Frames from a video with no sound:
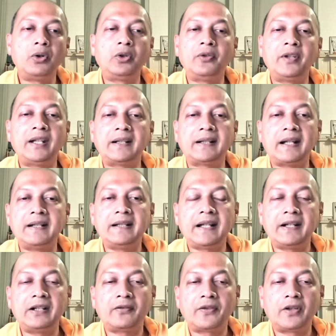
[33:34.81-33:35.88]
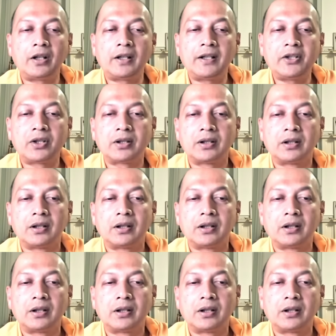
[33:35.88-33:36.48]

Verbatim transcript: do we get any kind of knowledge?